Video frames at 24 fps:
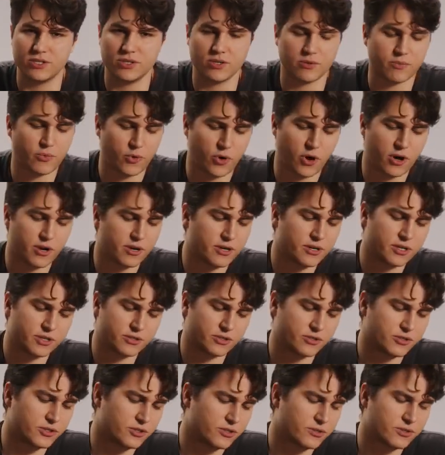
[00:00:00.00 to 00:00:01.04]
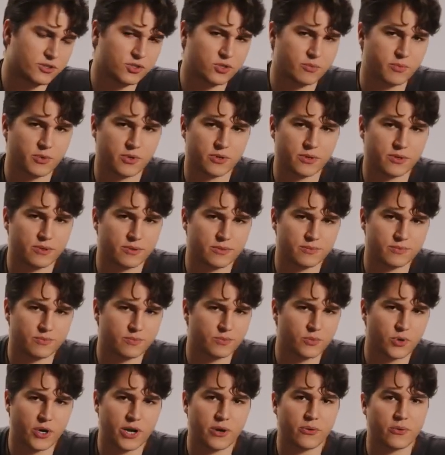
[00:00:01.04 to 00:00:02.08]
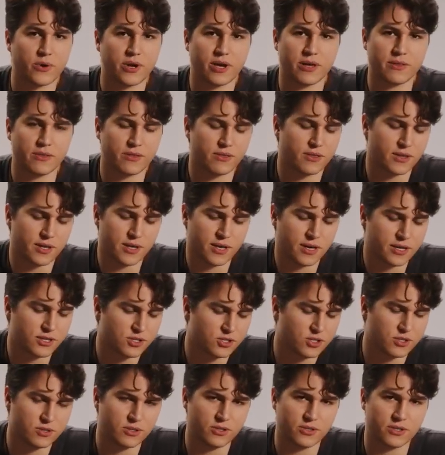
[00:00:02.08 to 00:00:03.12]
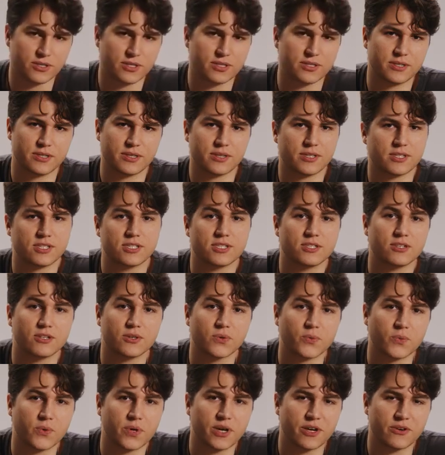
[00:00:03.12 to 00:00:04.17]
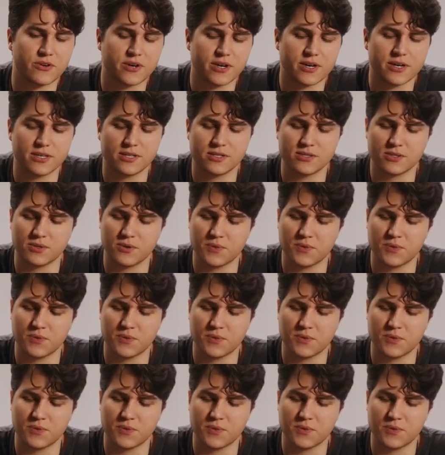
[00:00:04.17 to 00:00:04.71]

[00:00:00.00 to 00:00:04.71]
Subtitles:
your product or your super bright red thing should look this certain way, right?